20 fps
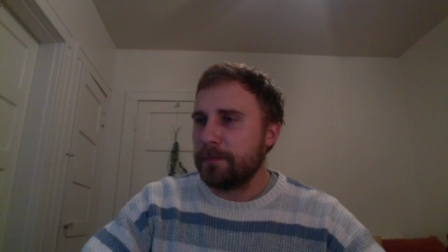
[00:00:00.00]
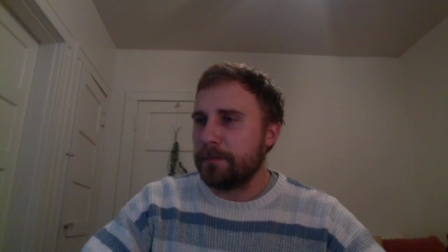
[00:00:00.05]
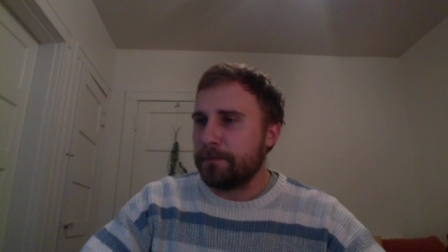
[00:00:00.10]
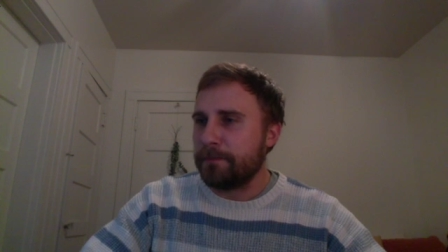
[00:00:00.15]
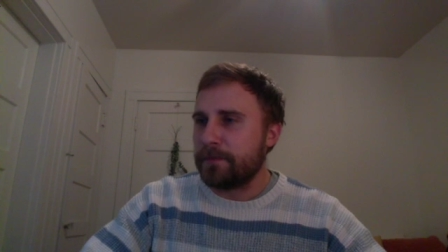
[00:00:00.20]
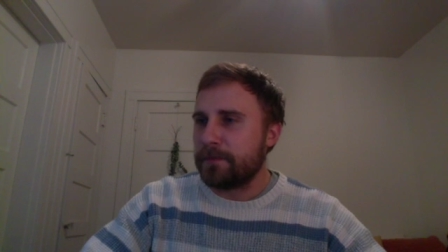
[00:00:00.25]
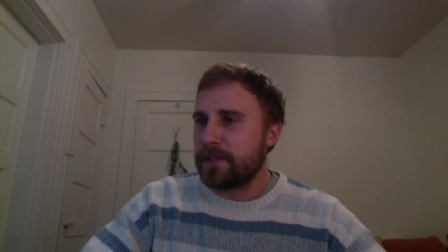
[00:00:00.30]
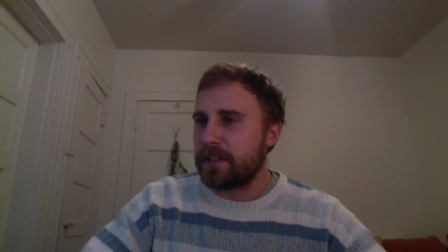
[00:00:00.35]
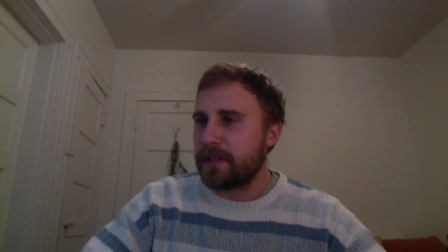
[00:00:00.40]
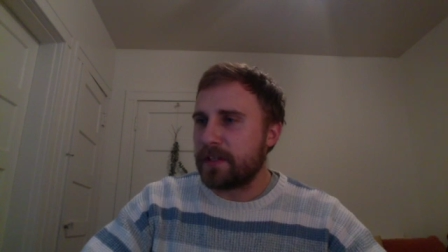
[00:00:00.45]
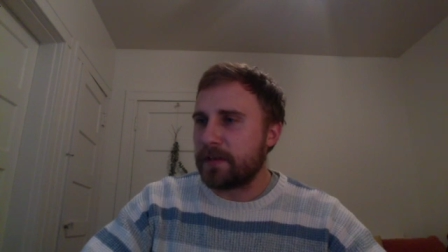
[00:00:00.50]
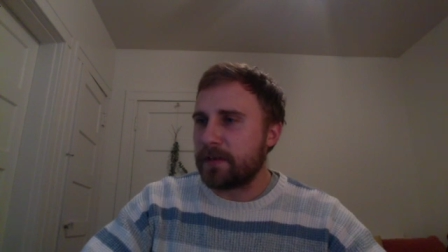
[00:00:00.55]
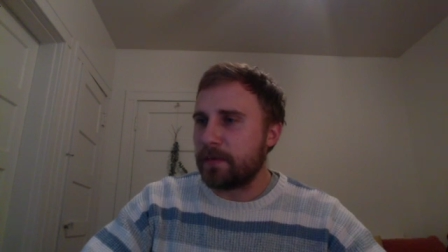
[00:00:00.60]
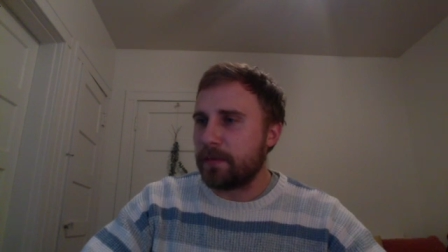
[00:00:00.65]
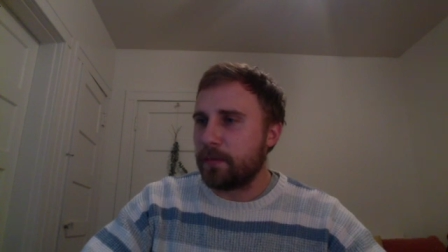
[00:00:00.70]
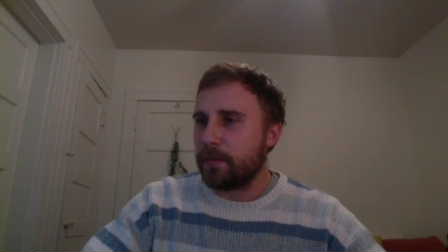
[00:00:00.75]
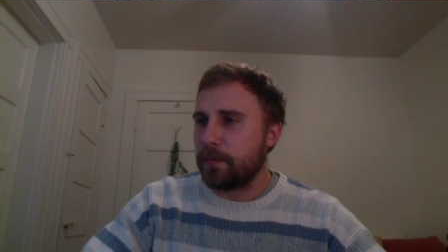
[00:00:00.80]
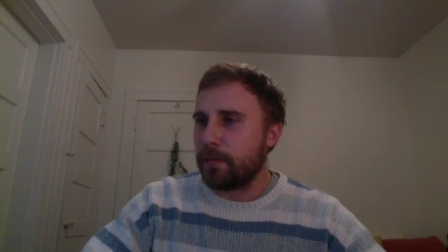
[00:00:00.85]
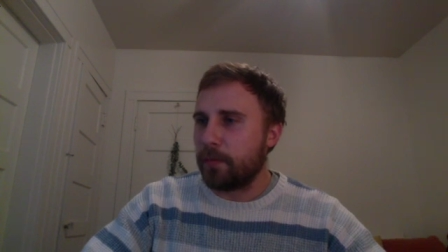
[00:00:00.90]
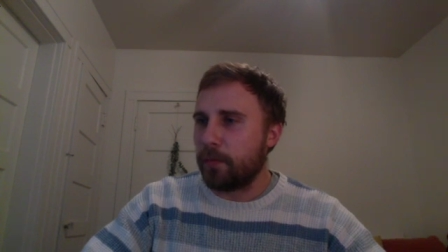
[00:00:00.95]
to get
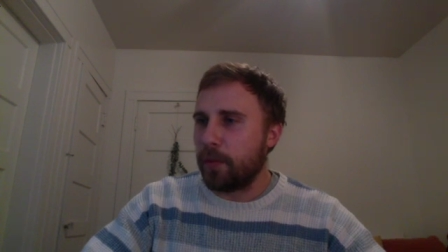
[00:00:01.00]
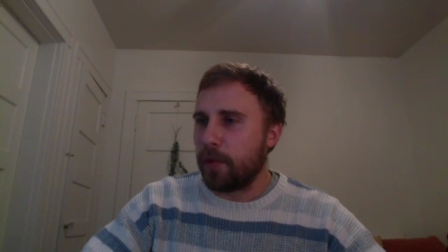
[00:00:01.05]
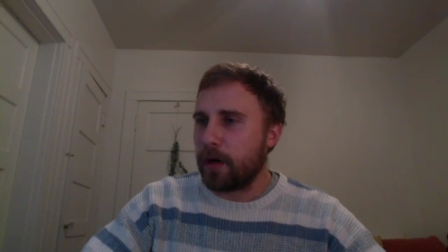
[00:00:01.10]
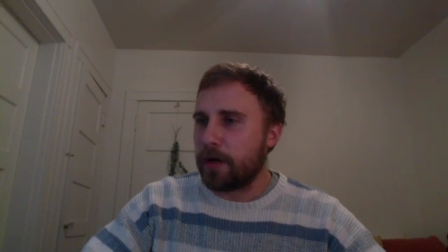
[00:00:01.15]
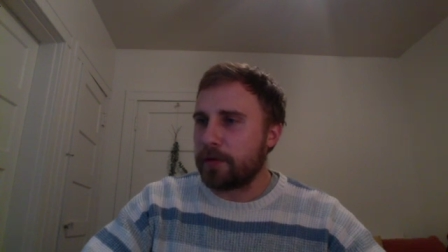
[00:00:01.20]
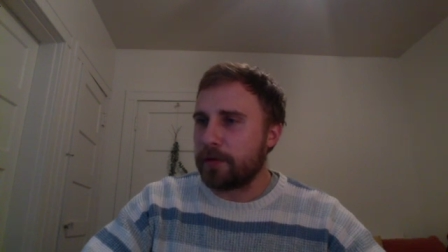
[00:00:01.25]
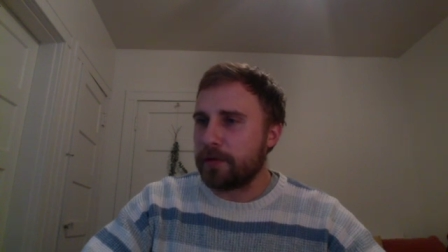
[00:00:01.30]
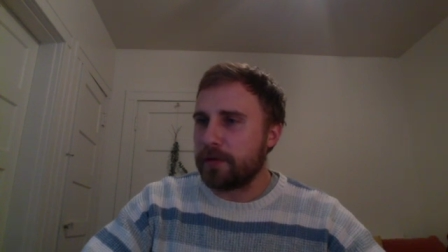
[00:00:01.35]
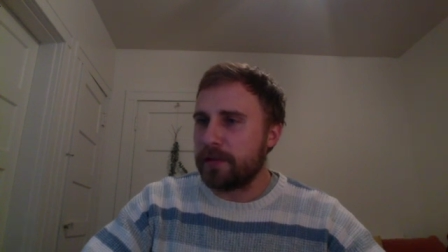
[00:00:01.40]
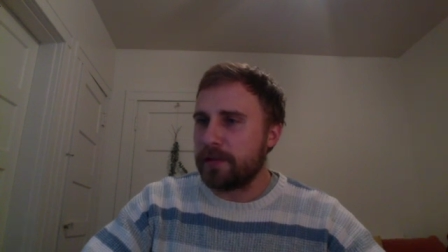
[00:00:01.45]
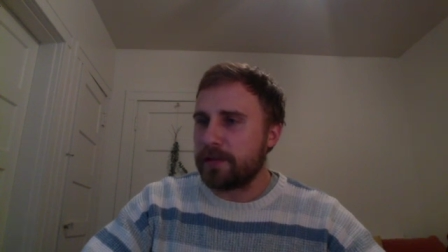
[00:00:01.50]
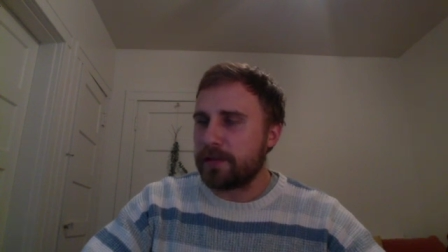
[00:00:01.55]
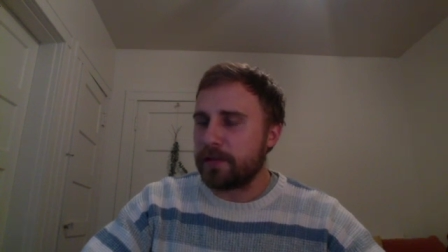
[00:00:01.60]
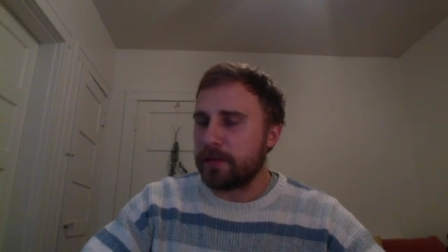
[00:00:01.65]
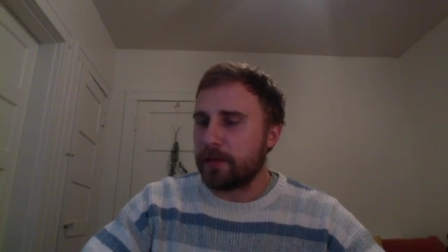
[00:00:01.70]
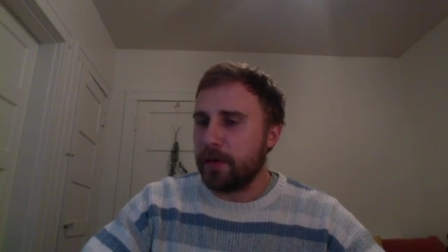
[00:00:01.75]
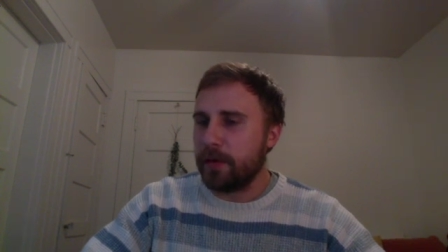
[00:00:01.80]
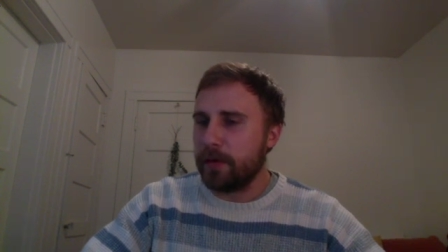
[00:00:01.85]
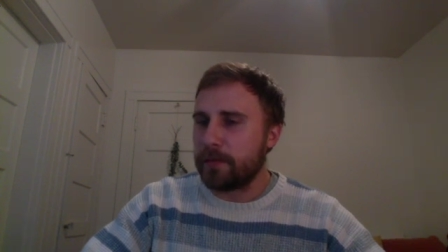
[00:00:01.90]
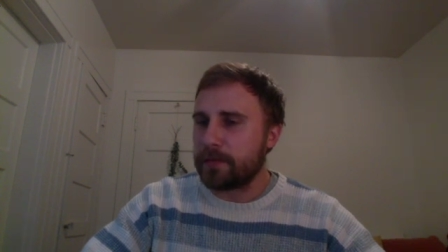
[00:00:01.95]
water into their
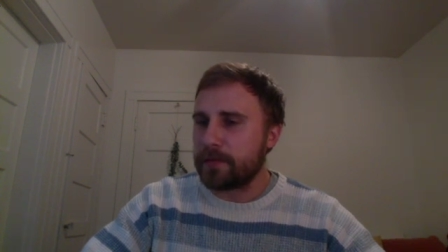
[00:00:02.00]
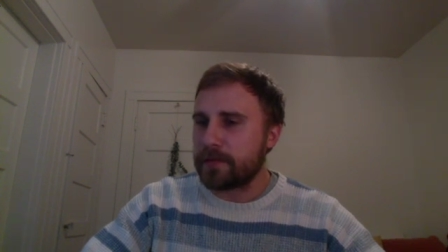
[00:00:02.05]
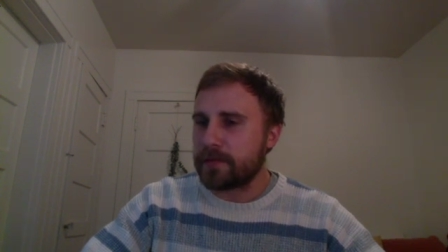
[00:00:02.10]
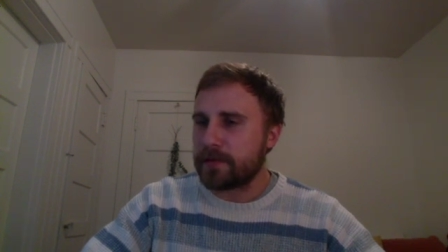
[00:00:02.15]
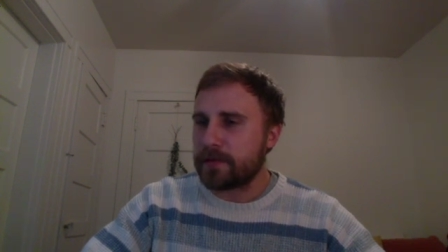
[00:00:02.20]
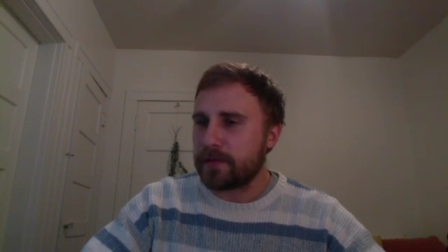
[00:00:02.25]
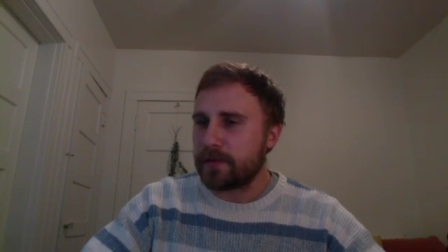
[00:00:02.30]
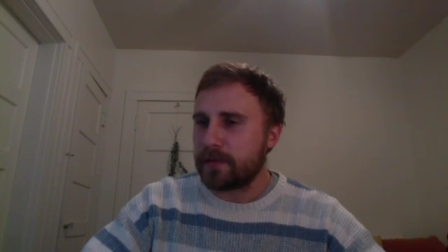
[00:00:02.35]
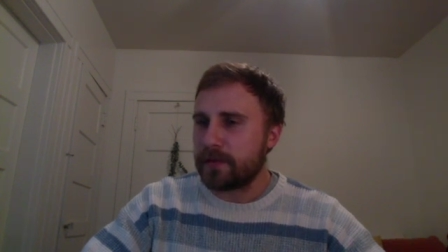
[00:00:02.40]
homes?